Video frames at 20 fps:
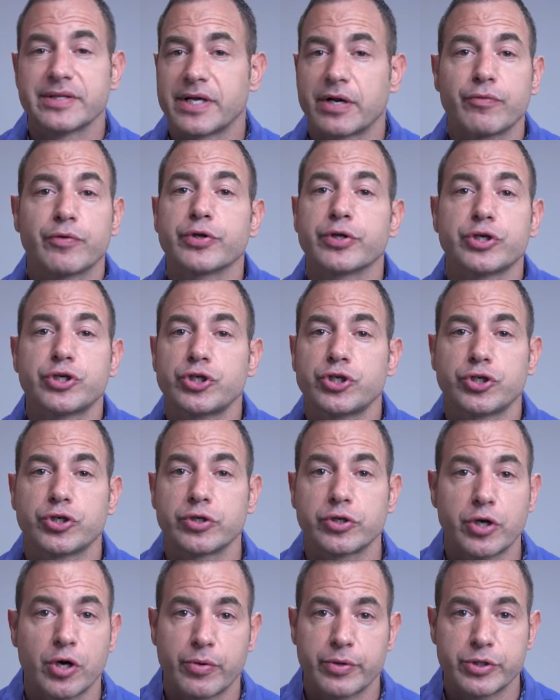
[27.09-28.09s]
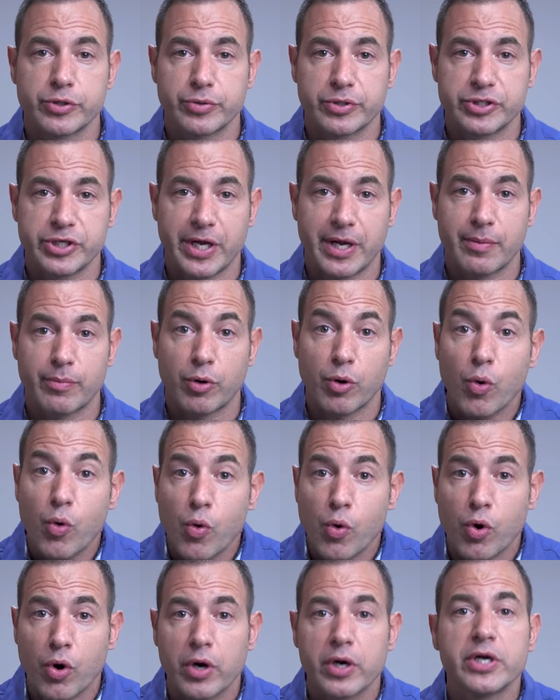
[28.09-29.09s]
that really shouldn't go into a chamber
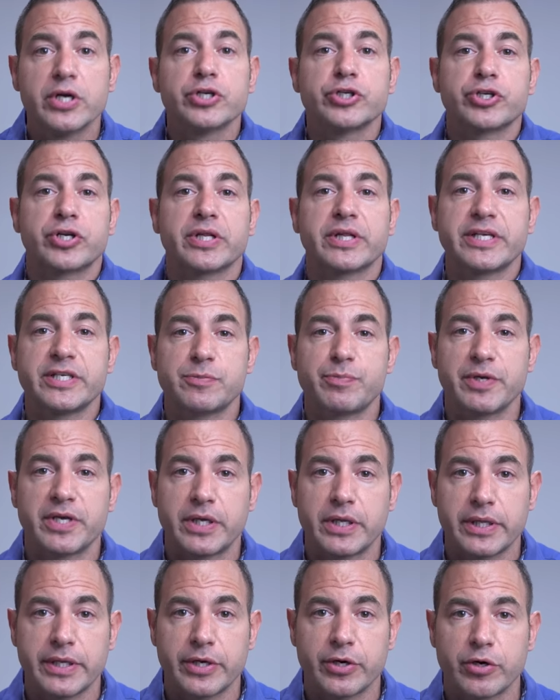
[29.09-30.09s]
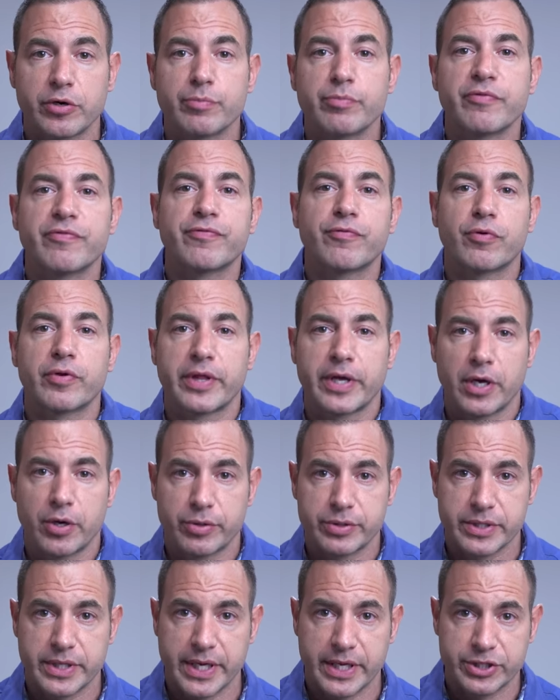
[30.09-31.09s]
or should at least be cleared before they go
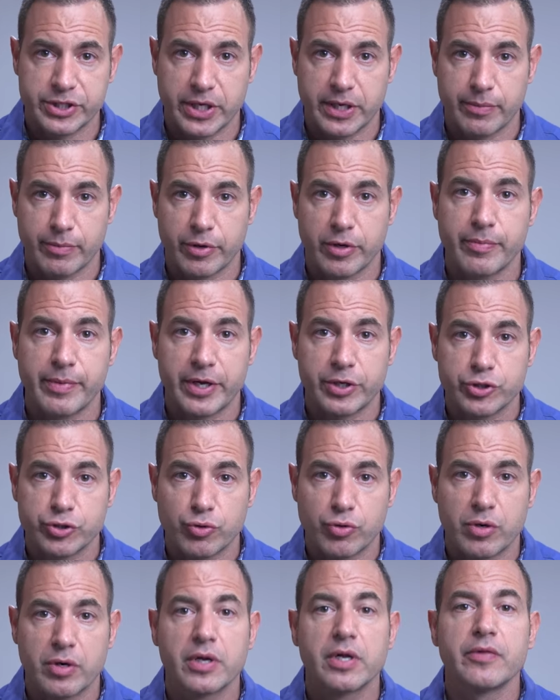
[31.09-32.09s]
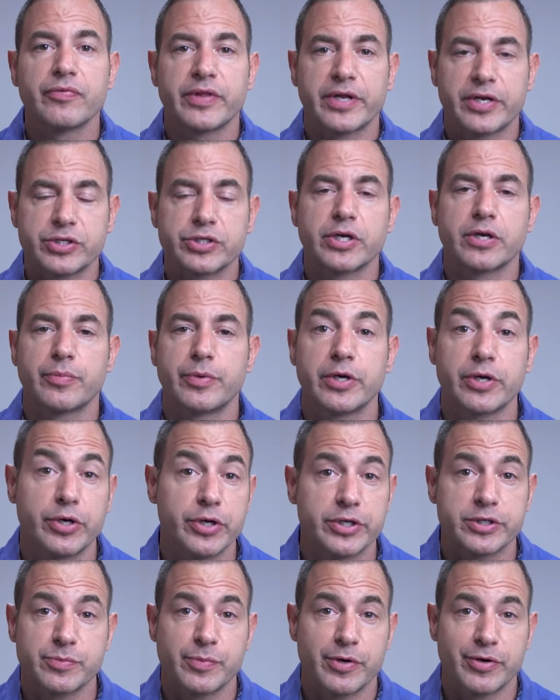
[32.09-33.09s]
into that chamber to make sure that it's going to be a good
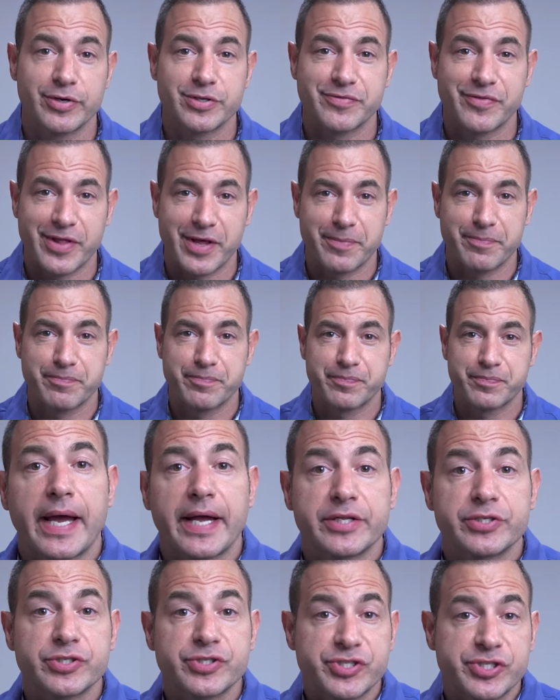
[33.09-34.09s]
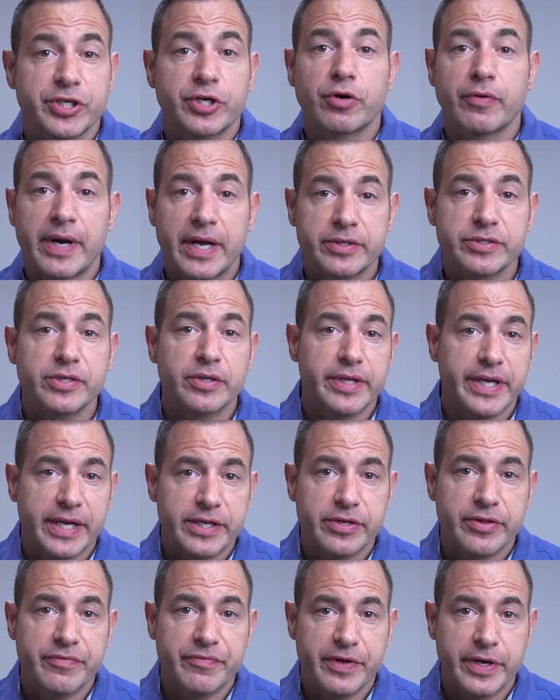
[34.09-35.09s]
experience for them. And stick around till the
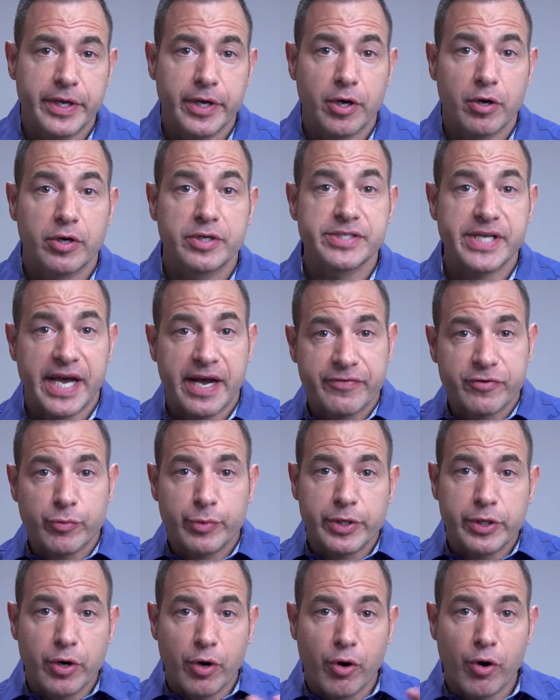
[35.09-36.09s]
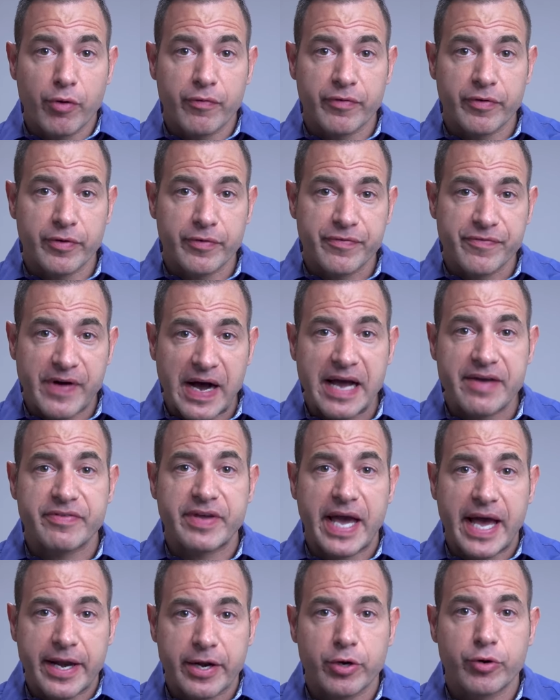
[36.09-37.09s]
end of the video, because after we go over five
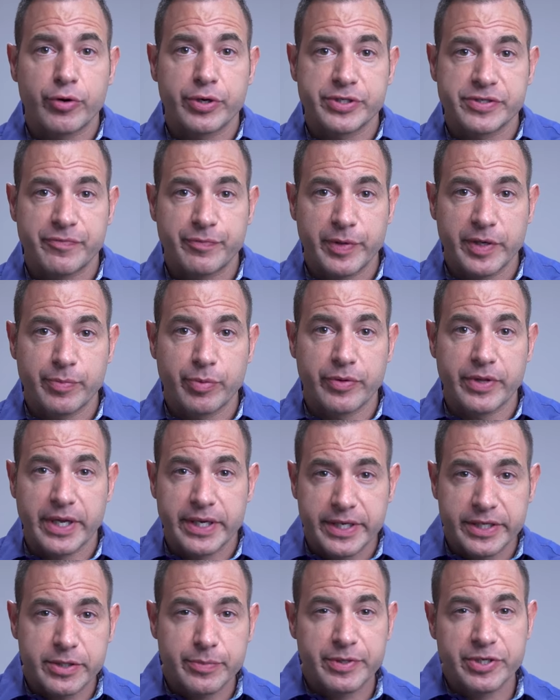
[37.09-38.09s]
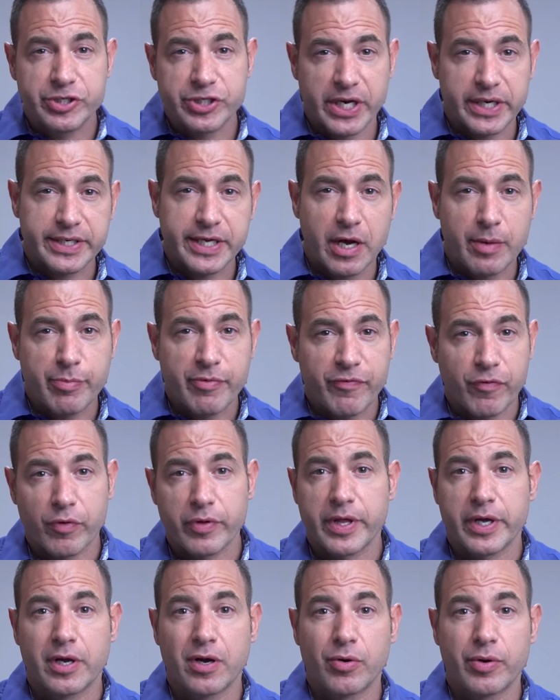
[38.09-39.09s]
categories of people that need to be checked out before
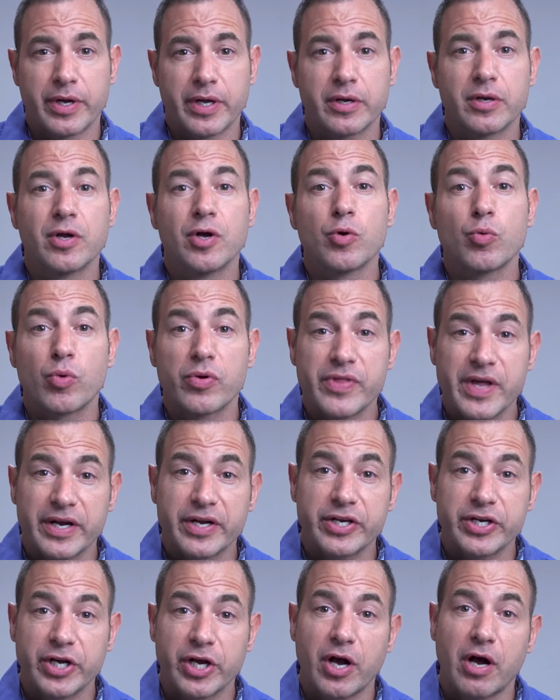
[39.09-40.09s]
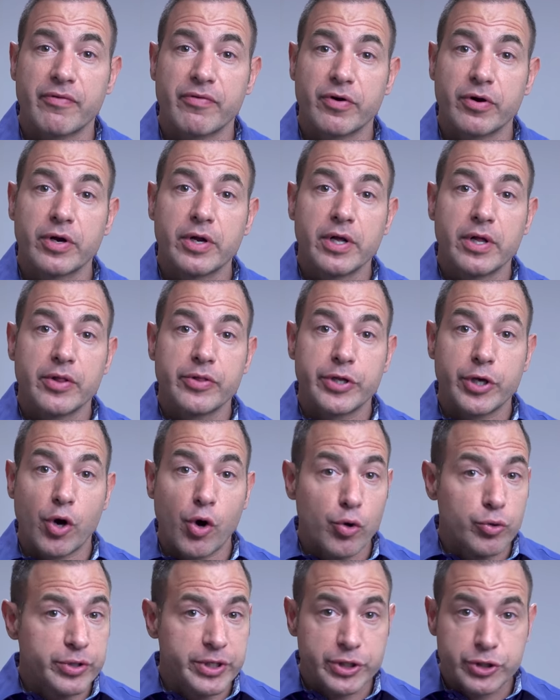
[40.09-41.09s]
they go in, we're then going to cover the
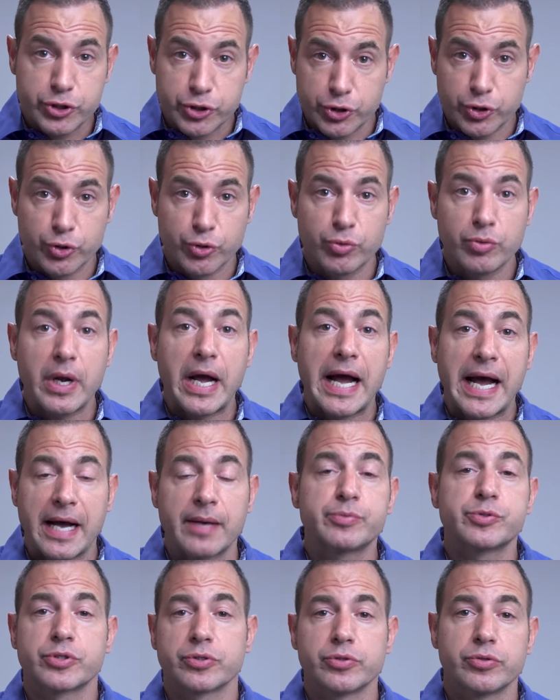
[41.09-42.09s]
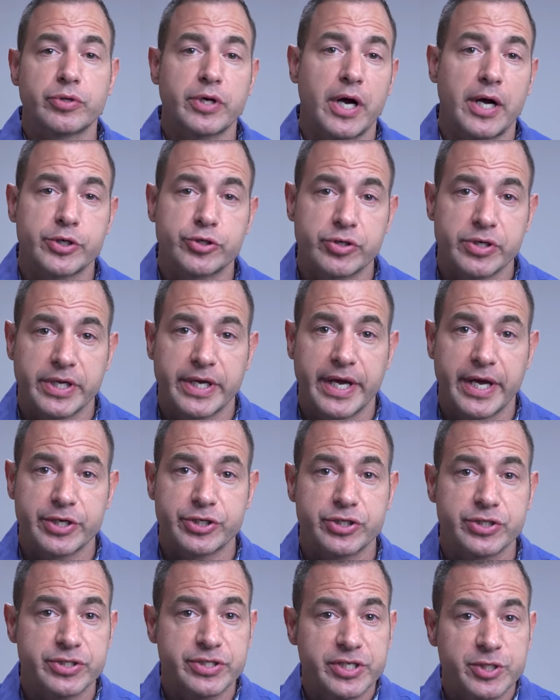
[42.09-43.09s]
only two absolute
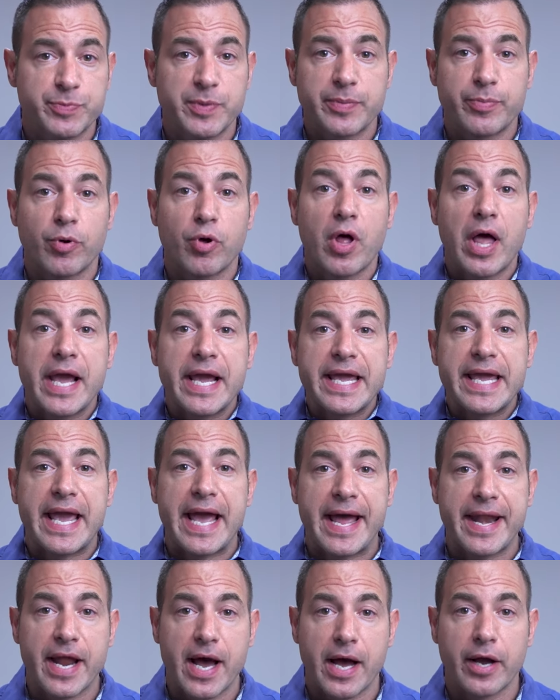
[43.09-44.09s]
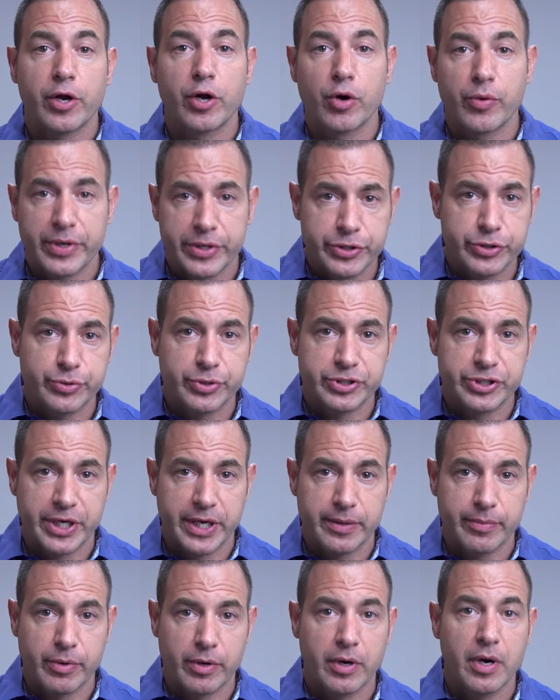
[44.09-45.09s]
contraindications. These people cannot go into a
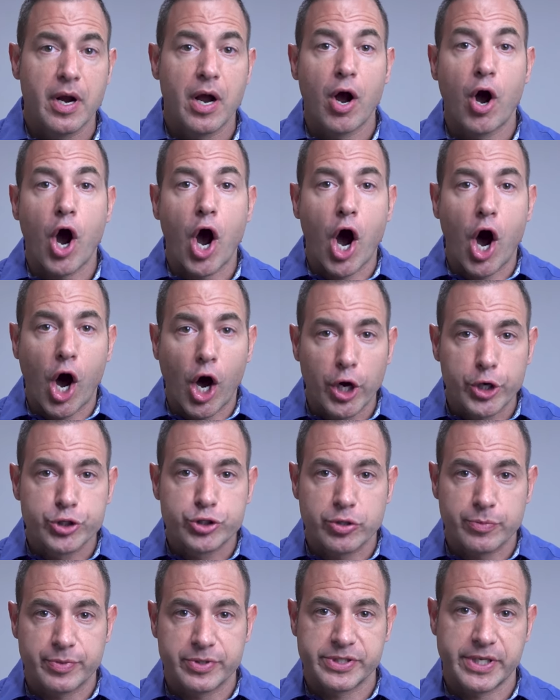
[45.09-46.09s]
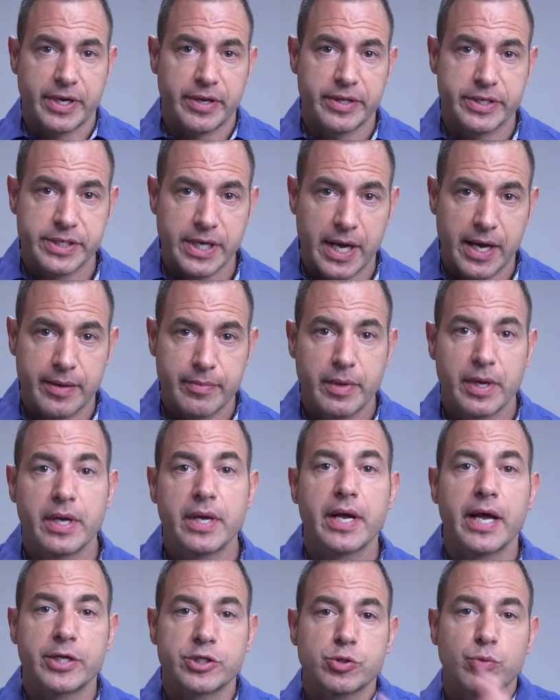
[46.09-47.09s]
chamber one hundred percent of the time.
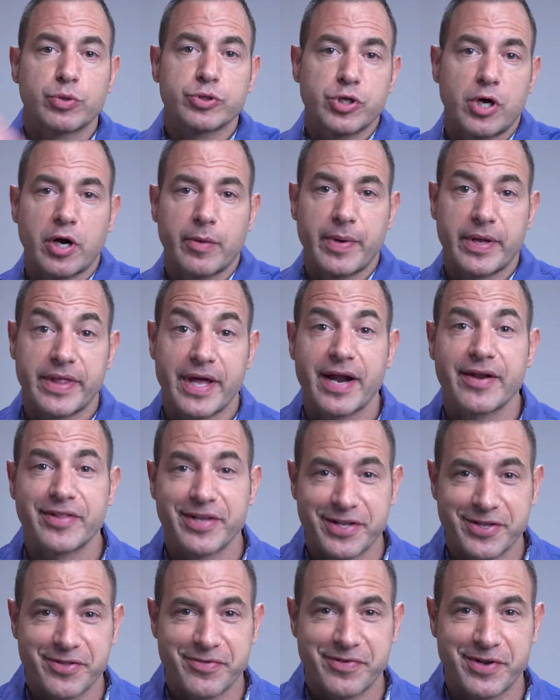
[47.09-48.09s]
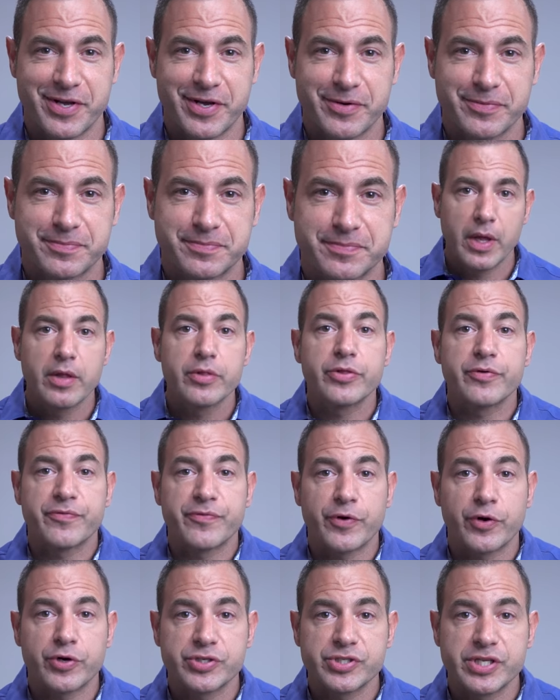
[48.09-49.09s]
And so we'll talk about that at the end of the video. The
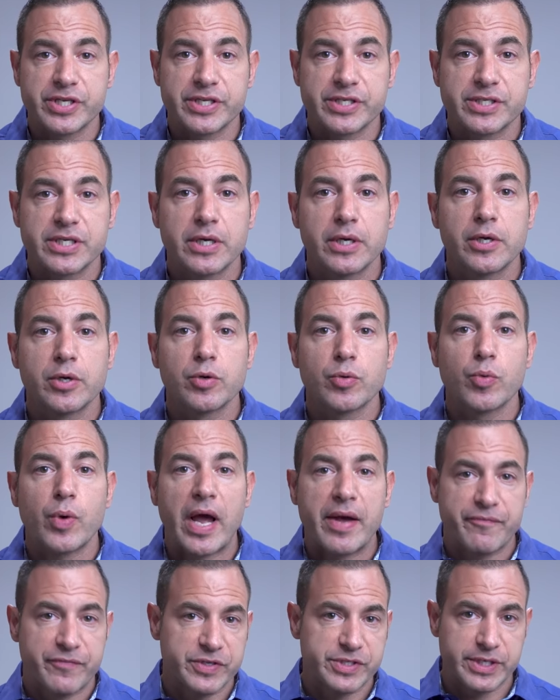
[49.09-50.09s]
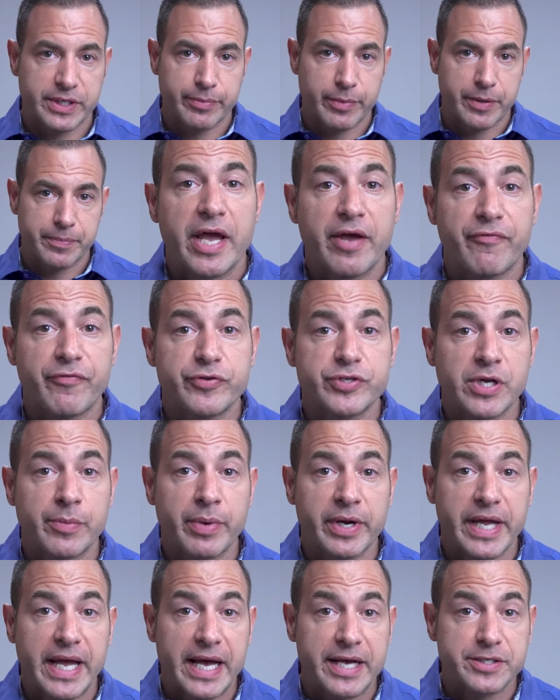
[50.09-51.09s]
first is emphysema. If
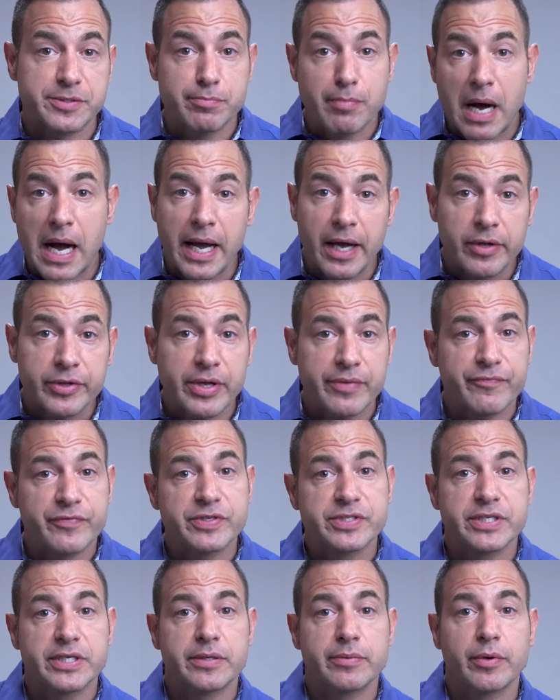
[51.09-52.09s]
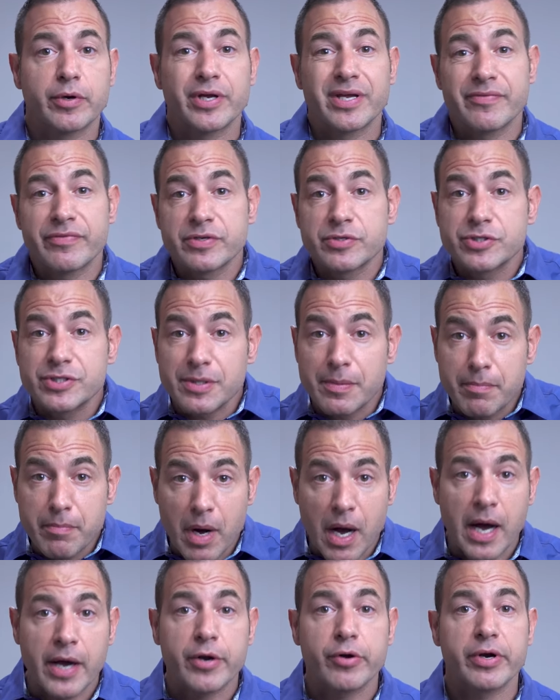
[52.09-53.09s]
somebody has mild emphysema, even some
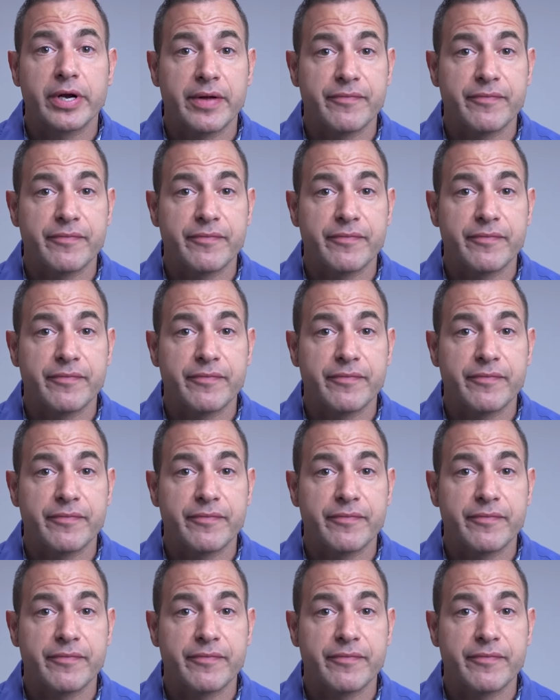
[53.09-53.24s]
moderate